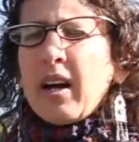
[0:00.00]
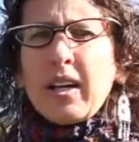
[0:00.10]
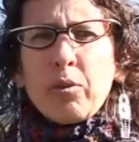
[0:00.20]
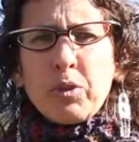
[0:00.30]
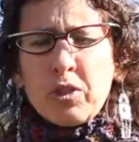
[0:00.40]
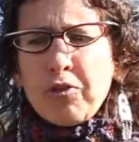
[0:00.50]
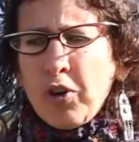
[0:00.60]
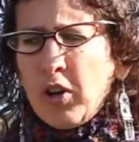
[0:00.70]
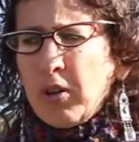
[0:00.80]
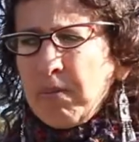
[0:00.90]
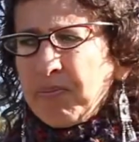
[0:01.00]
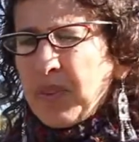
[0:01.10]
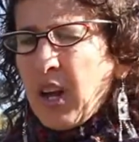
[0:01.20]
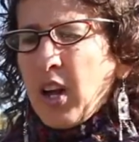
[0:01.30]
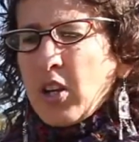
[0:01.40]
it was full.
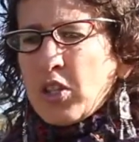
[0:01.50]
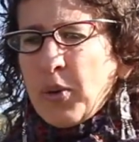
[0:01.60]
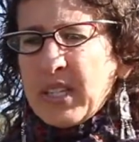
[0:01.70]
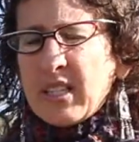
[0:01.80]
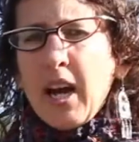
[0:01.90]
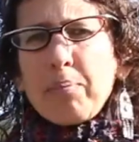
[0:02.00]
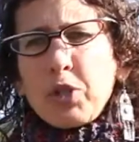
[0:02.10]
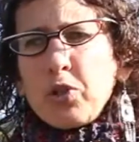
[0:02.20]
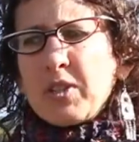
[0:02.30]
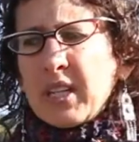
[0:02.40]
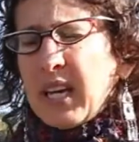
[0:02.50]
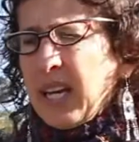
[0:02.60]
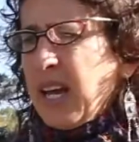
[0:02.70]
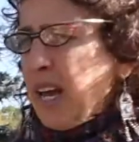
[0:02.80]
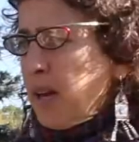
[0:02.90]
So I stopped using
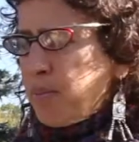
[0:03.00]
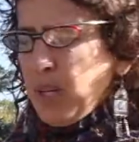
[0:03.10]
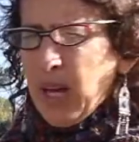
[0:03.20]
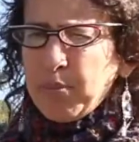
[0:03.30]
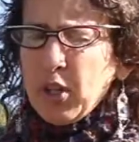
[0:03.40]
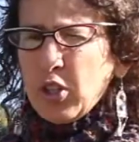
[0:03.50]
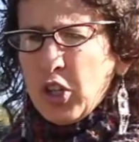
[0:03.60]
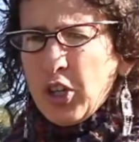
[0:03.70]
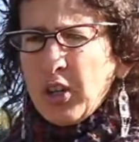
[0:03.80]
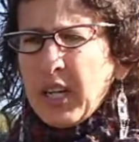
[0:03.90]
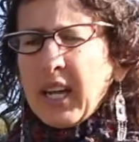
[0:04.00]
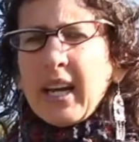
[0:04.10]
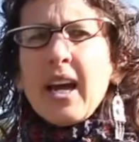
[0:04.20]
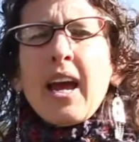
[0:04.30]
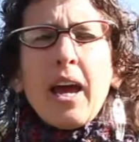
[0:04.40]
it, but kept on turning it,
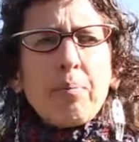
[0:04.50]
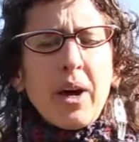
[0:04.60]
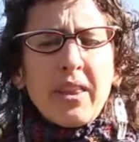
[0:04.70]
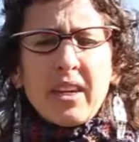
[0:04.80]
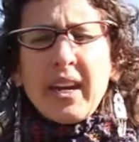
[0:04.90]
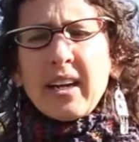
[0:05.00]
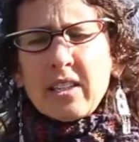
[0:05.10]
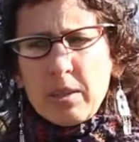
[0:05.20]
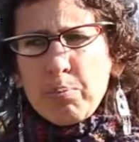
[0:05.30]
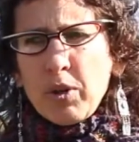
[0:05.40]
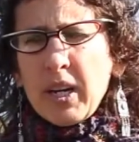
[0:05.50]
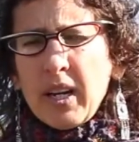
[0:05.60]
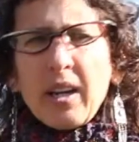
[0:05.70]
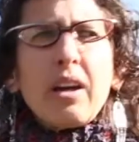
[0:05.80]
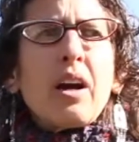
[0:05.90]
and by the next
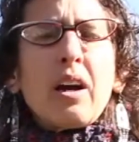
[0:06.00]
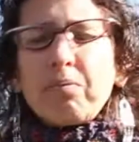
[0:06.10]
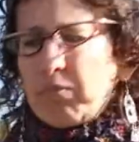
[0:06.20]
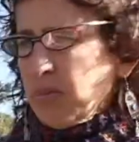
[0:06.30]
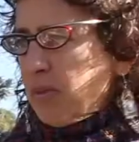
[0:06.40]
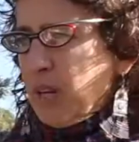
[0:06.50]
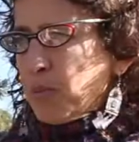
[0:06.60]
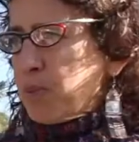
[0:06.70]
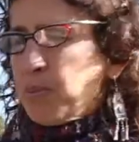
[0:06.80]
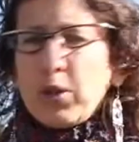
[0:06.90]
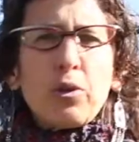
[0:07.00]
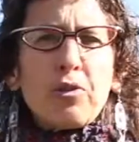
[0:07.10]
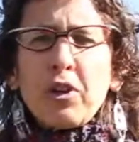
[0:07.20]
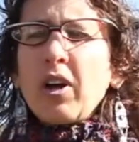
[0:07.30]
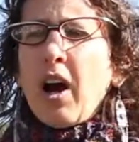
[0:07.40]
spring, it was
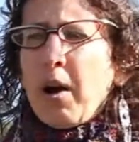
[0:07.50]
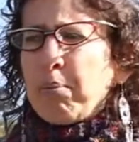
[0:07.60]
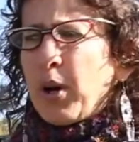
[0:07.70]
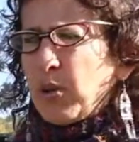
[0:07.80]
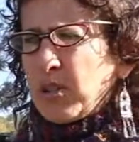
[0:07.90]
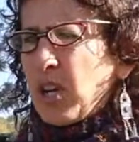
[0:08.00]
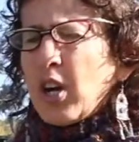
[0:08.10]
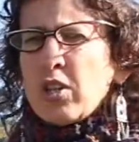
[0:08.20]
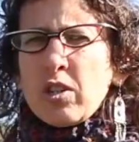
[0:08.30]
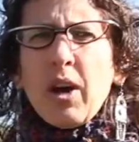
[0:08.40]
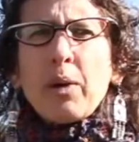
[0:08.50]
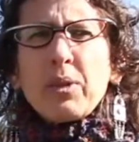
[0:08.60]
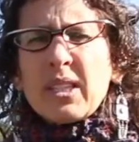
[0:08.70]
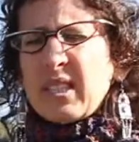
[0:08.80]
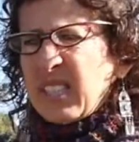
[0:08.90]
beautiful compost. So I
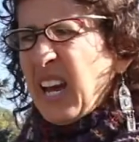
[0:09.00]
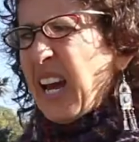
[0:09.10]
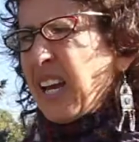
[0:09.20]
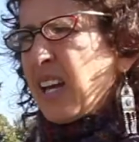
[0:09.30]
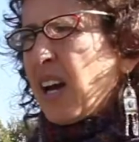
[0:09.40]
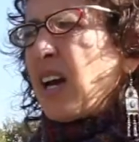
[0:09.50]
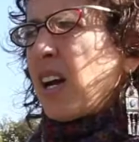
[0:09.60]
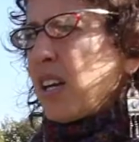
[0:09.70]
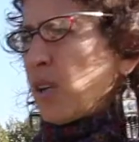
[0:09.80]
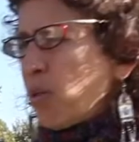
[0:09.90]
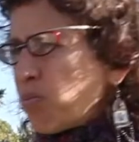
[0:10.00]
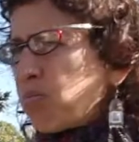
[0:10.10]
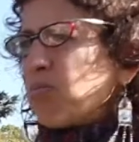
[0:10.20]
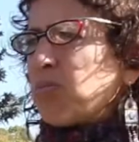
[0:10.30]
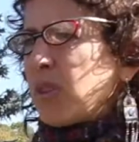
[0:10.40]
would say,
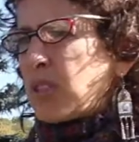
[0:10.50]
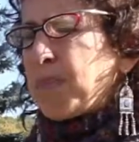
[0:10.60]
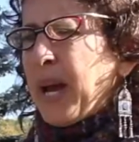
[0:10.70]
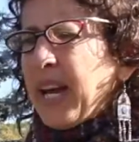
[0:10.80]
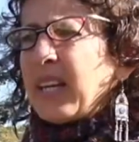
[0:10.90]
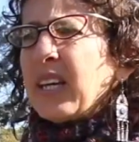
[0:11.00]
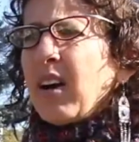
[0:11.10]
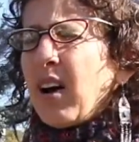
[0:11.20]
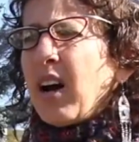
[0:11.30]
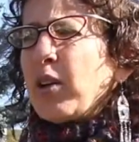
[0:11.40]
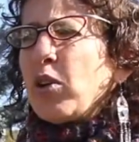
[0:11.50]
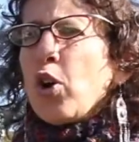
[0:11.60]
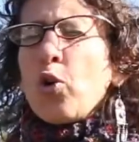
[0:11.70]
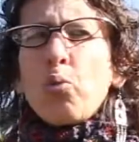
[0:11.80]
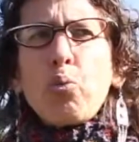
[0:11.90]
depending on
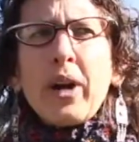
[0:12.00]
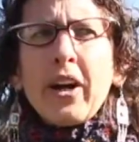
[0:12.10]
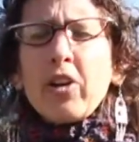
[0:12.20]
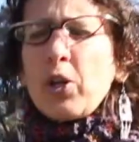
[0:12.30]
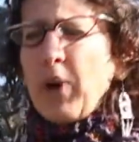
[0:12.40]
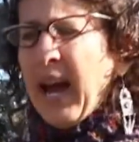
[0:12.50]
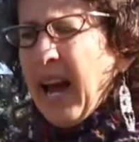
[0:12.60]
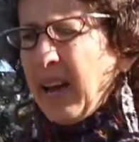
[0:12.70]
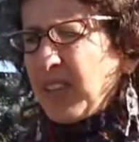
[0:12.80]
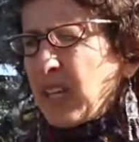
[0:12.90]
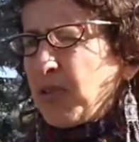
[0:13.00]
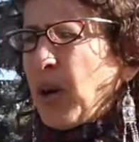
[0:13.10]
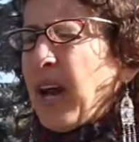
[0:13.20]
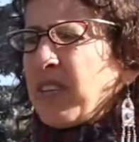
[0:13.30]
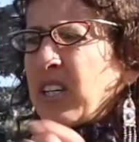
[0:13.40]
where you have it, if you
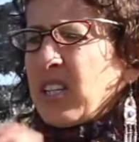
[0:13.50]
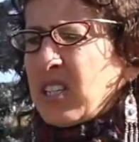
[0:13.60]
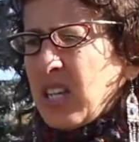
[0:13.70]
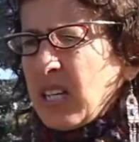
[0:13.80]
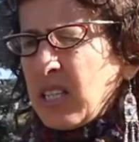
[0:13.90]
have it in a sunny